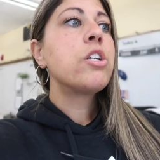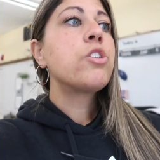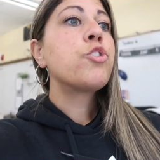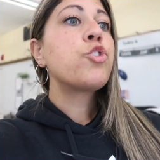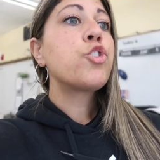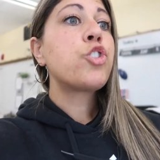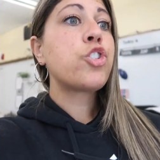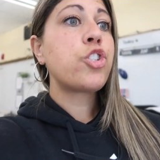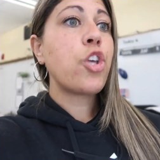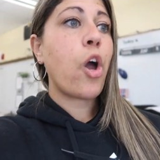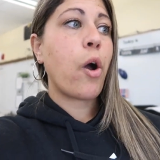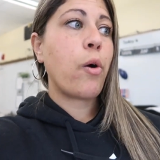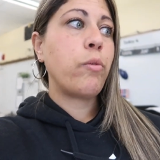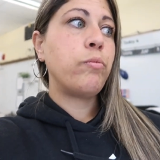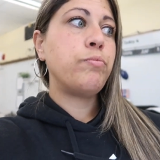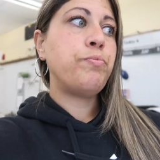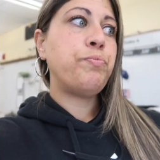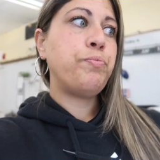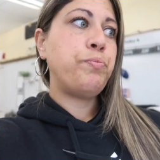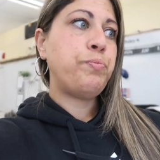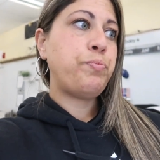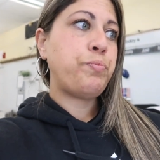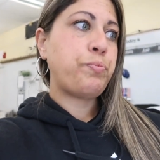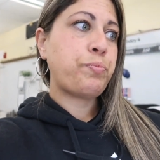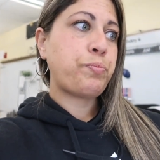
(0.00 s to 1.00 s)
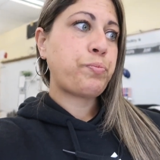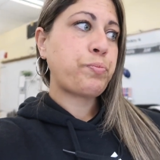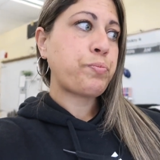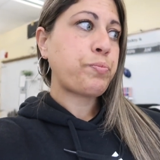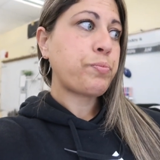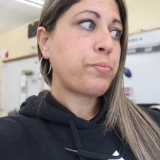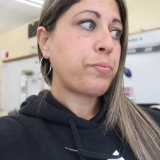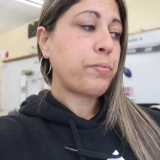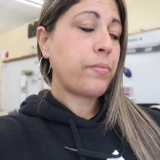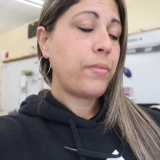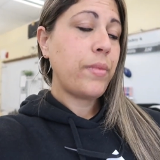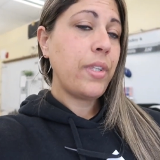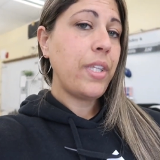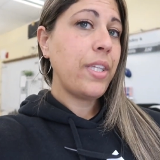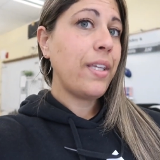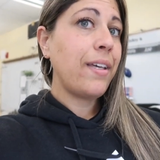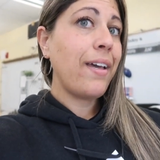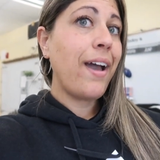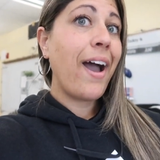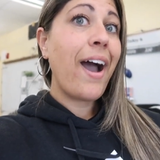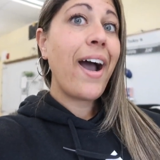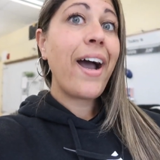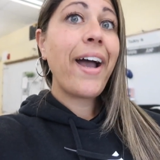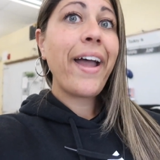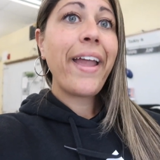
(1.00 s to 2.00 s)
So
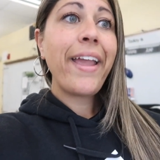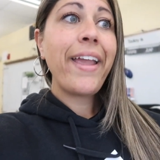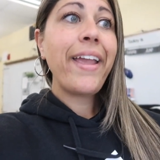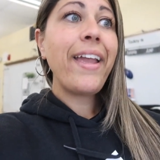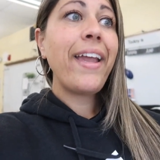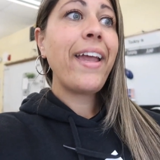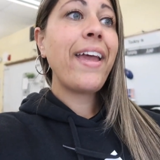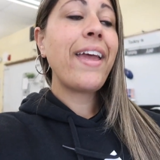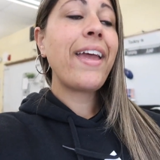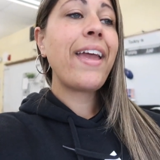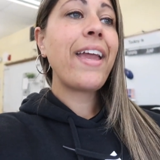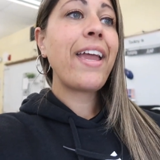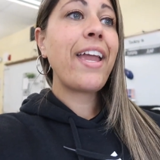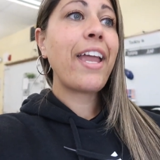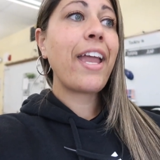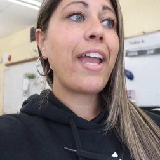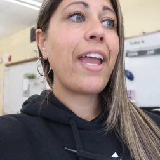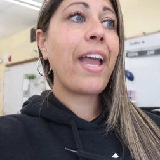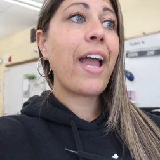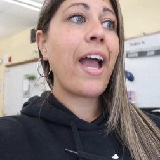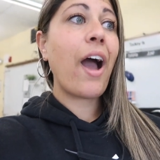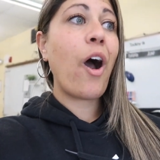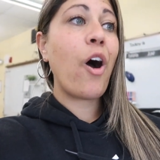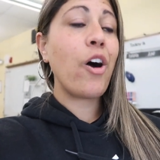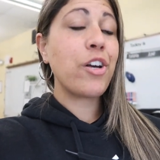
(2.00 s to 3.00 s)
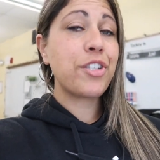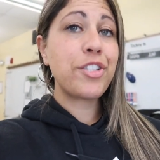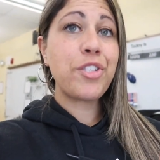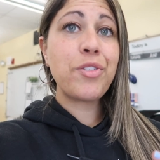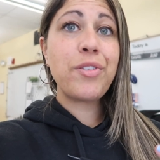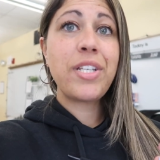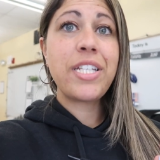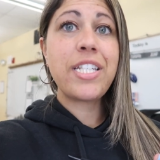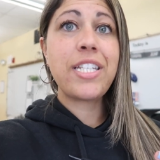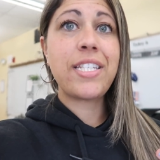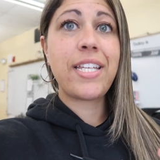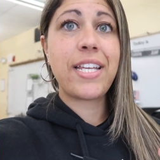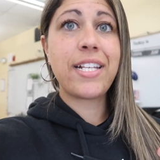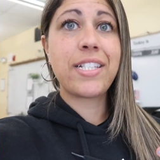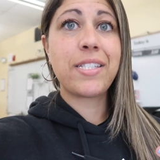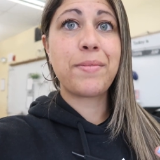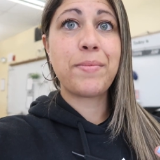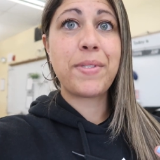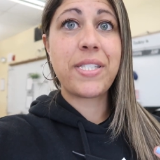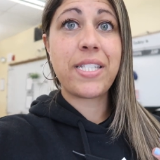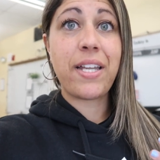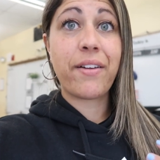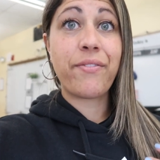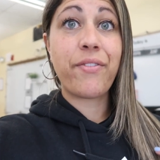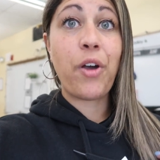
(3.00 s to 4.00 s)
I also need to take some
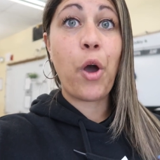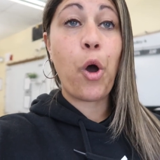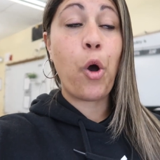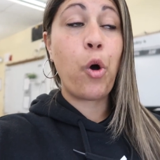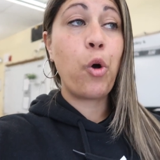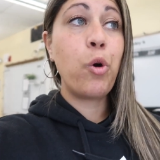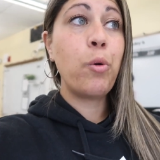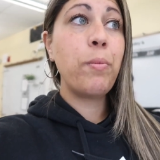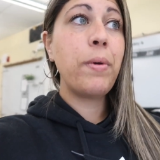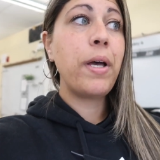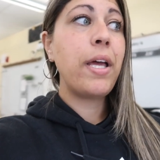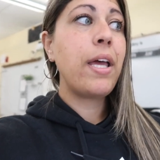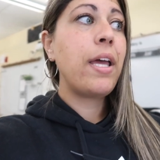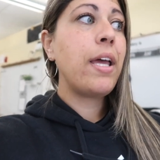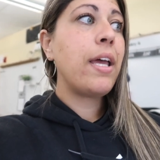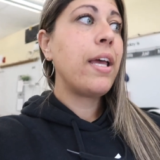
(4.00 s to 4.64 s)
stuff home,